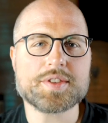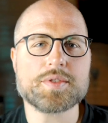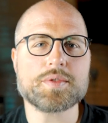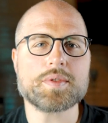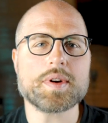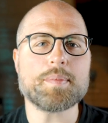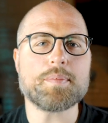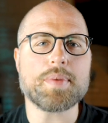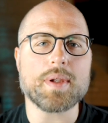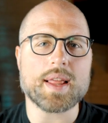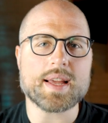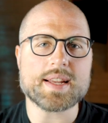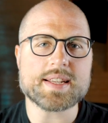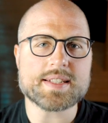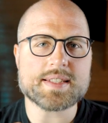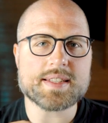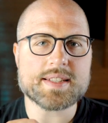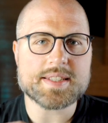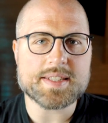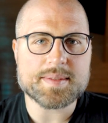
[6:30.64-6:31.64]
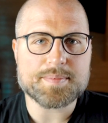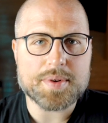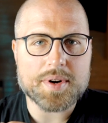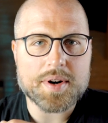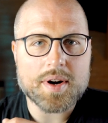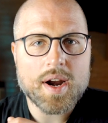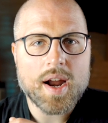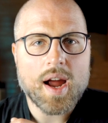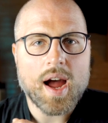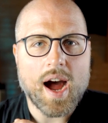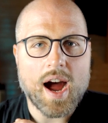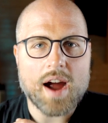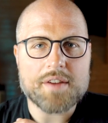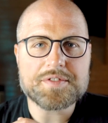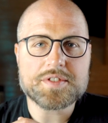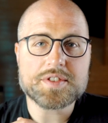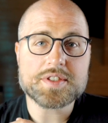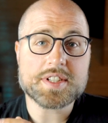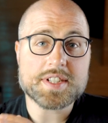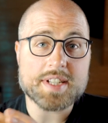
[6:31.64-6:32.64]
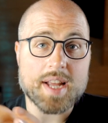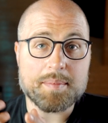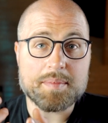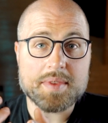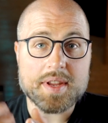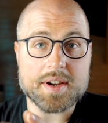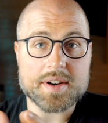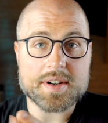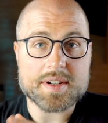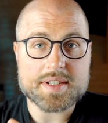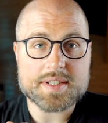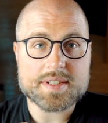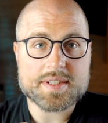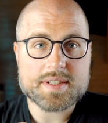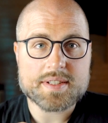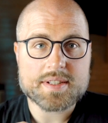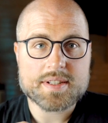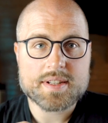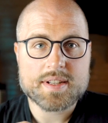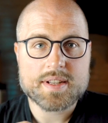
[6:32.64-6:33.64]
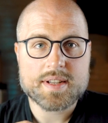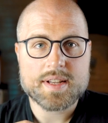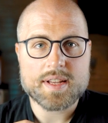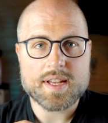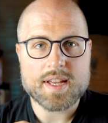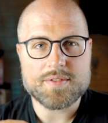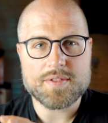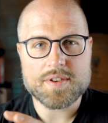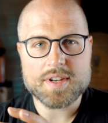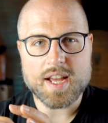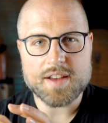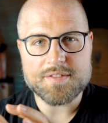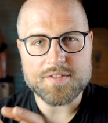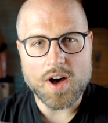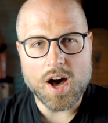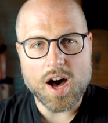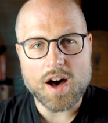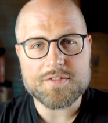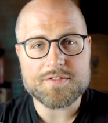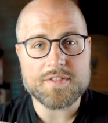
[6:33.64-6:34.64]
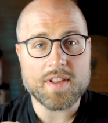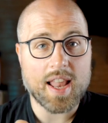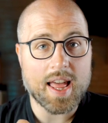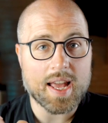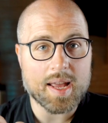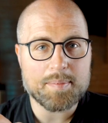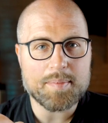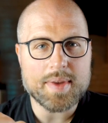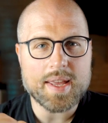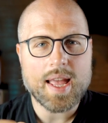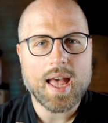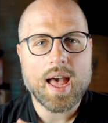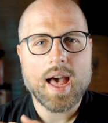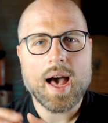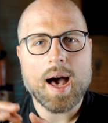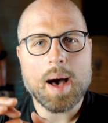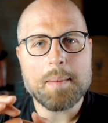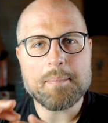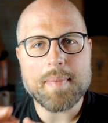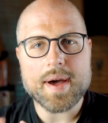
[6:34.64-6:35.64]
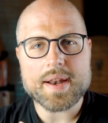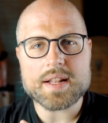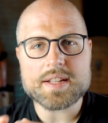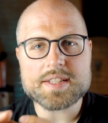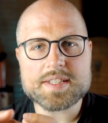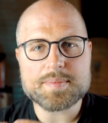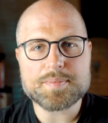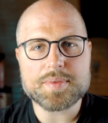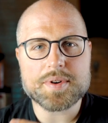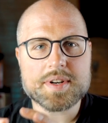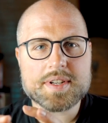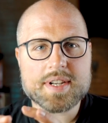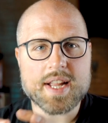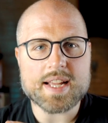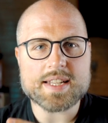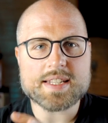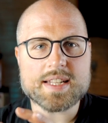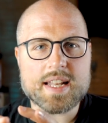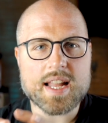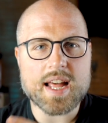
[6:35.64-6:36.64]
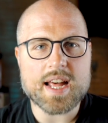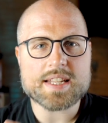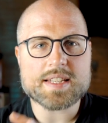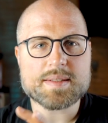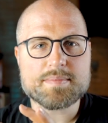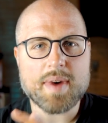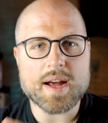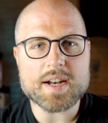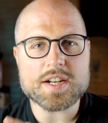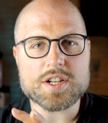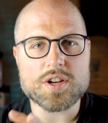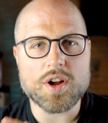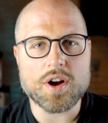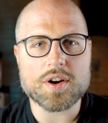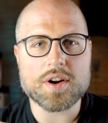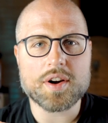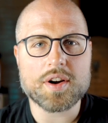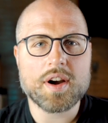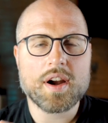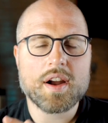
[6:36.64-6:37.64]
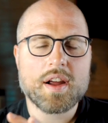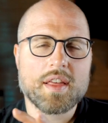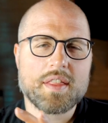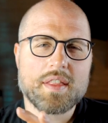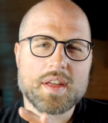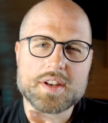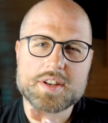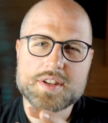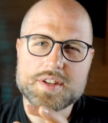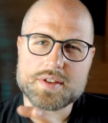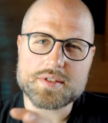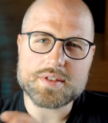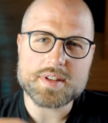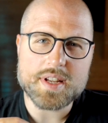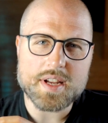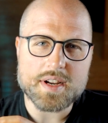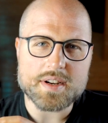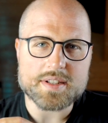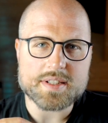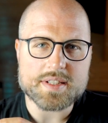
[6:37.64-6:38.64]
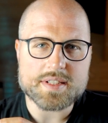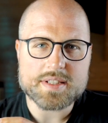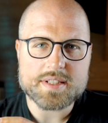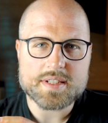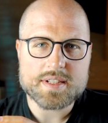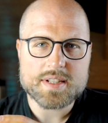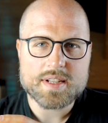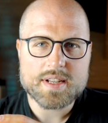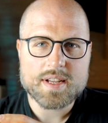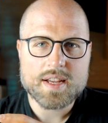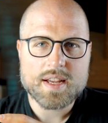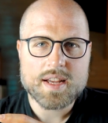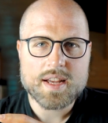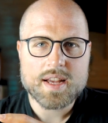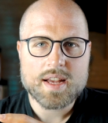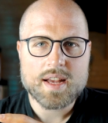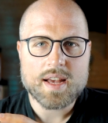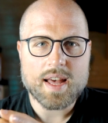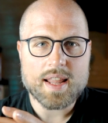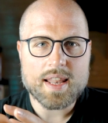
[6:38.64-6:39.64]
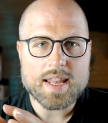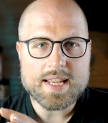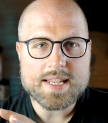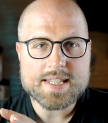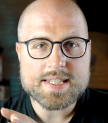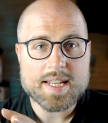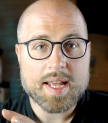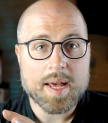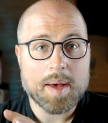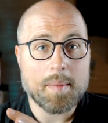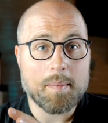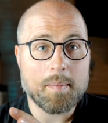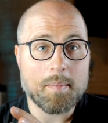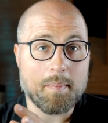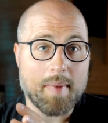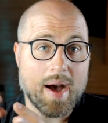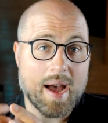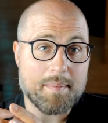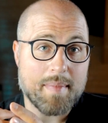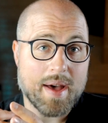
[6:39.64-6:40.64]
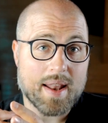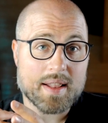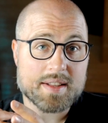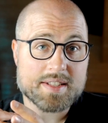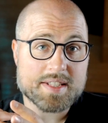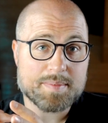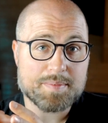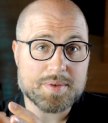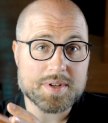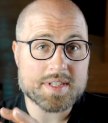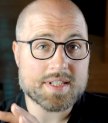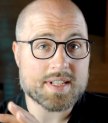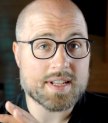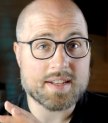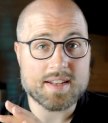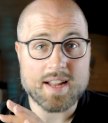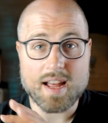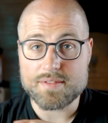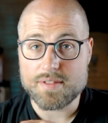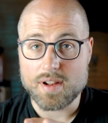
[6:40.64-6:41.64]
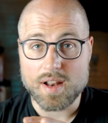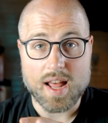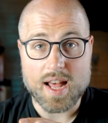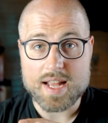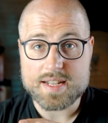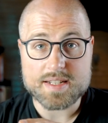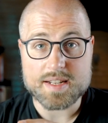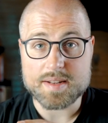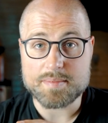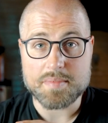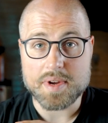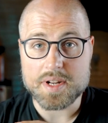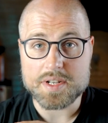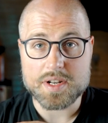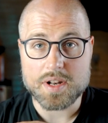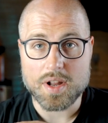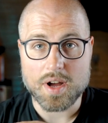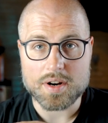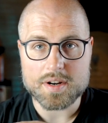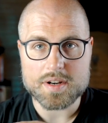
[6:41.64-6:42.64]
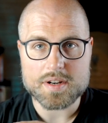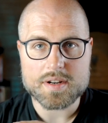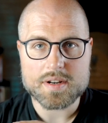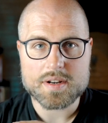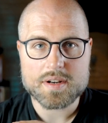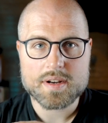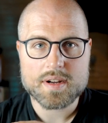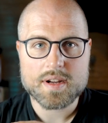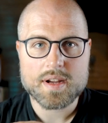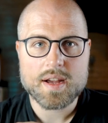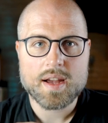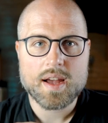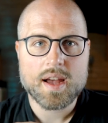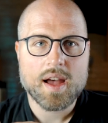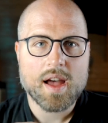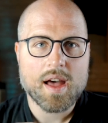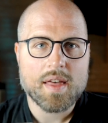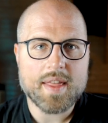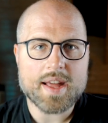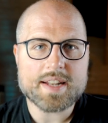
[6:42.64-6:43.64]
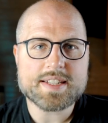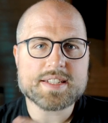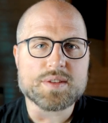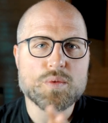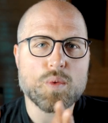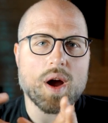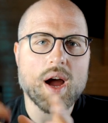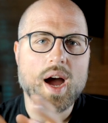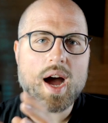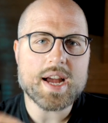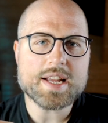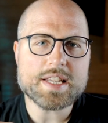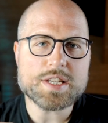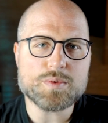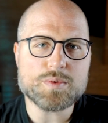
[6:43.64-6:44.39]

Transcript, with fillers: to replace the zipper after some years. If you dive often like me, a metal zipper doesn't last much longer than two years. At least, my metal zippers never lasted much longer. That's why I